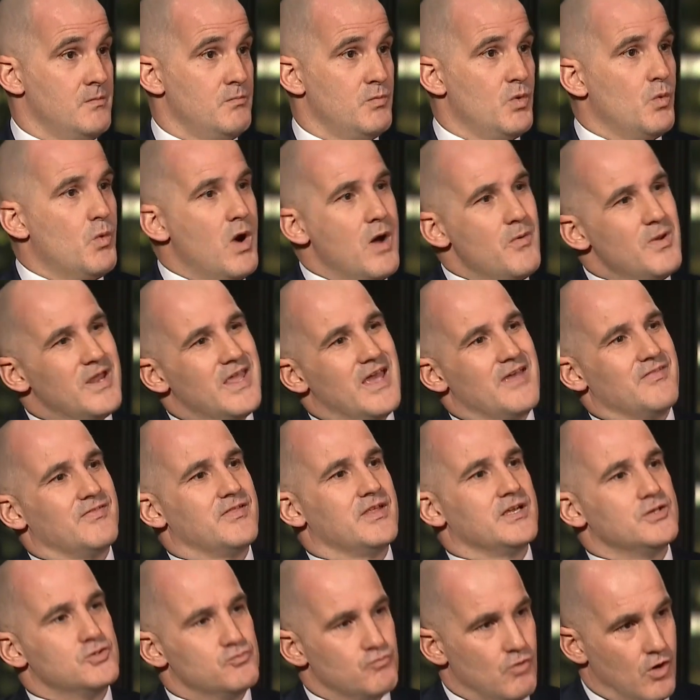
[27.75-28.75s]
But where we get
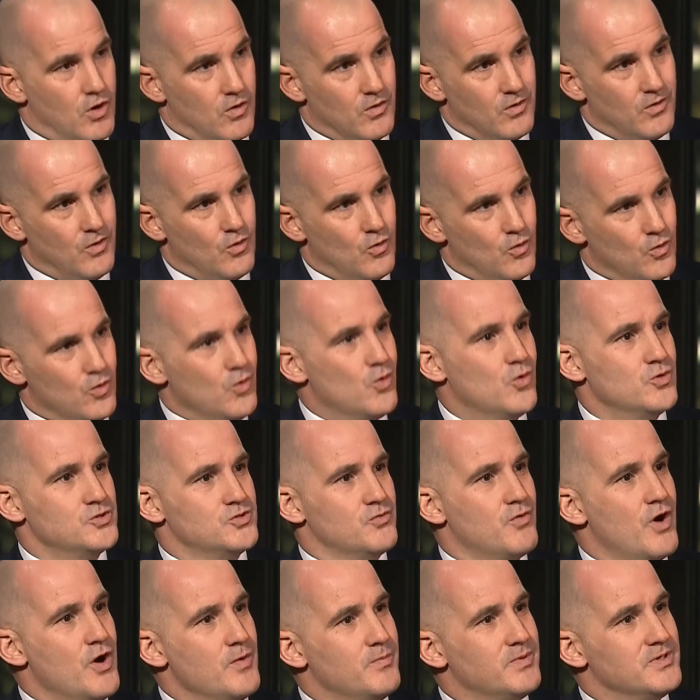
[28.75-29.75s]
things wrong or laws
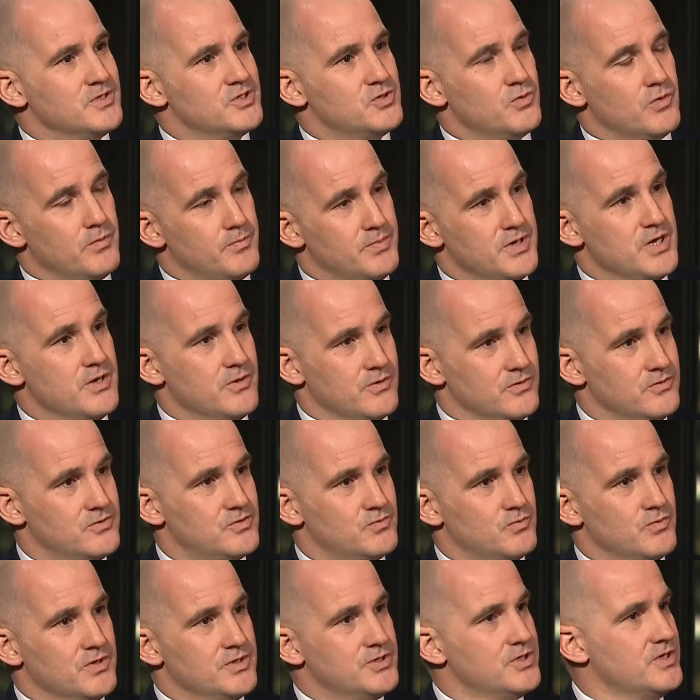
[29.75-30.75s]
are open to abuse,
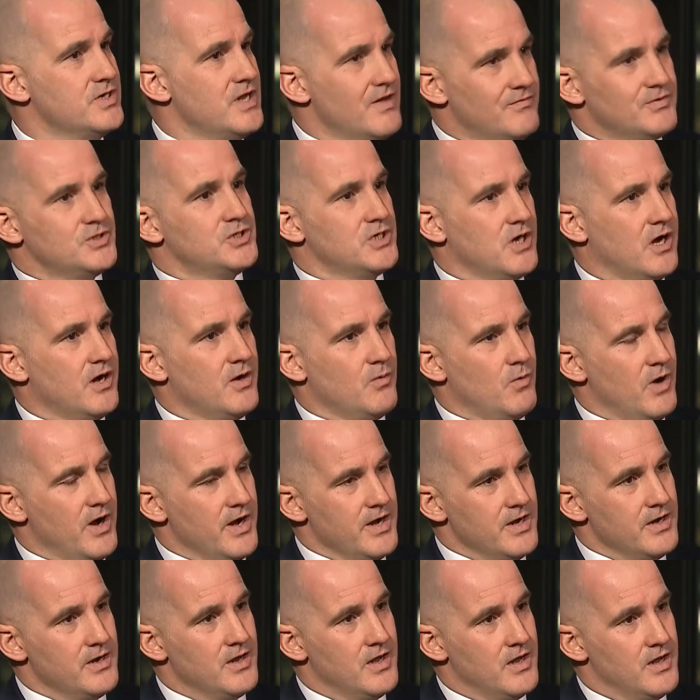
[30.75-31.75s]
mm. we hmm. should never shy
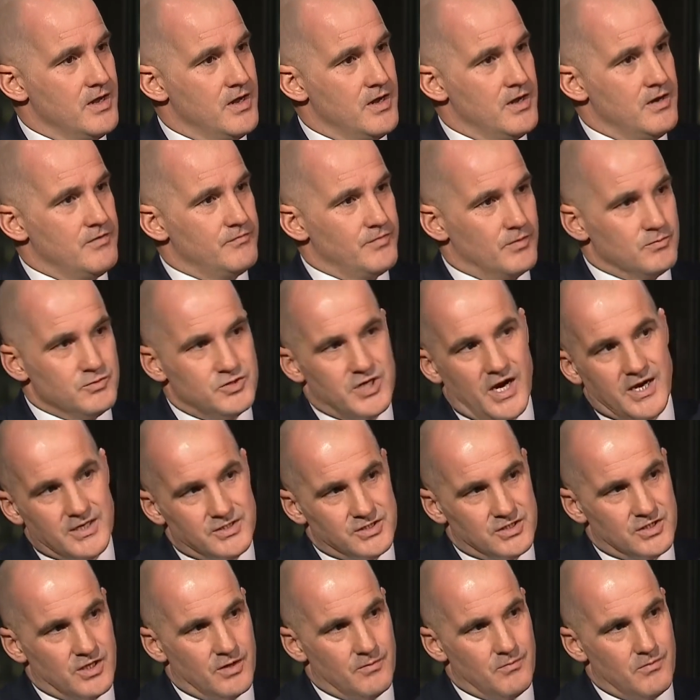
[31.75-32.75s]
away from
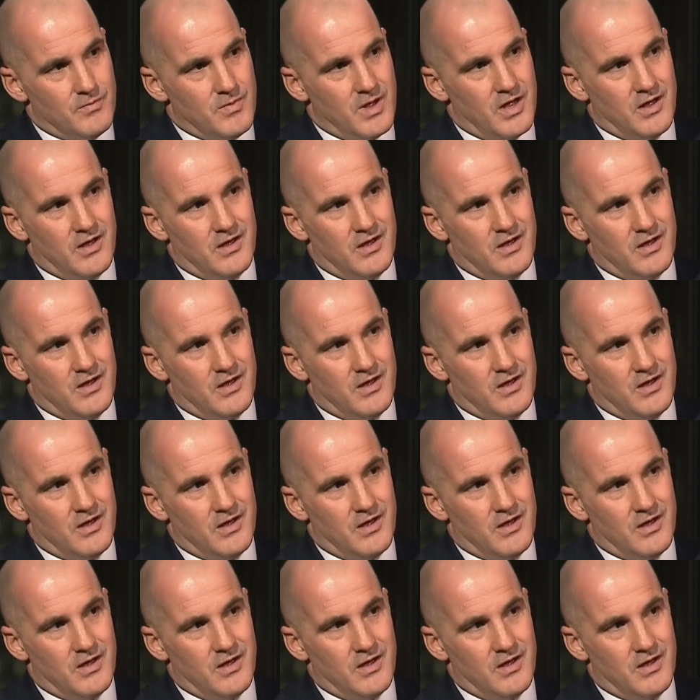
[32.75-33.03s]
changing them.